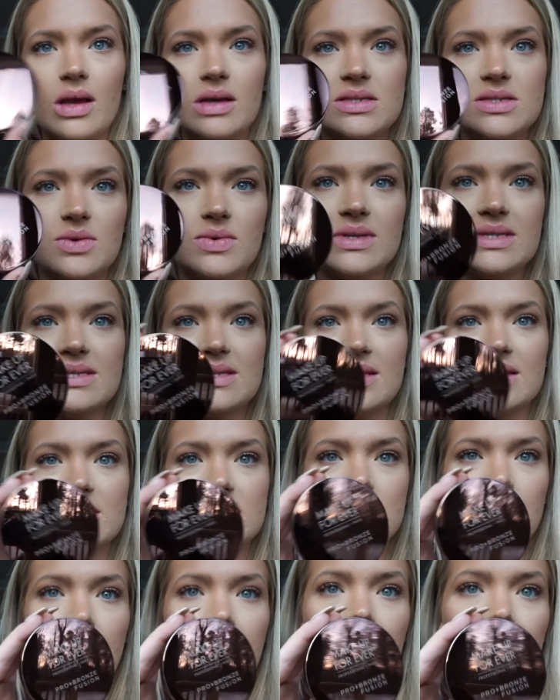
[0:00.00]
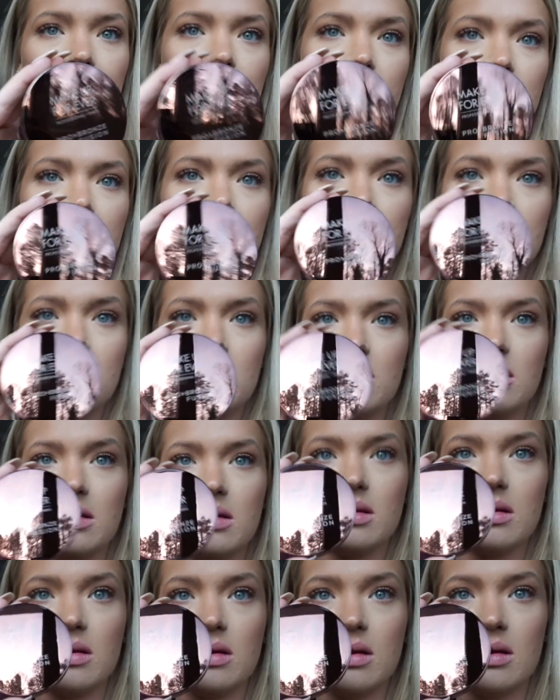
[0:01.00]
So it's this one.
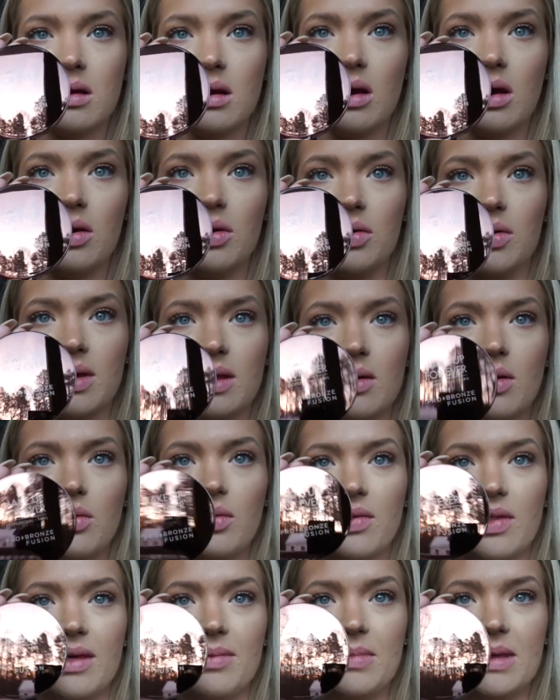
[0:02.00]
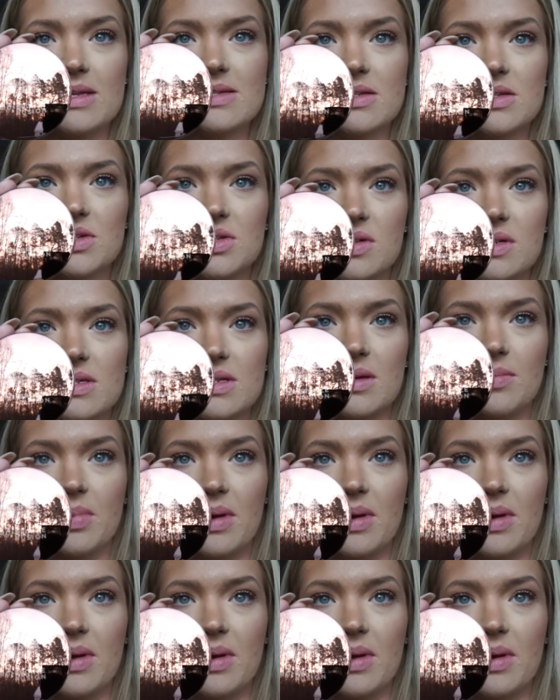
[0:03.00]
Oh, you can. Oh, that makes the trees look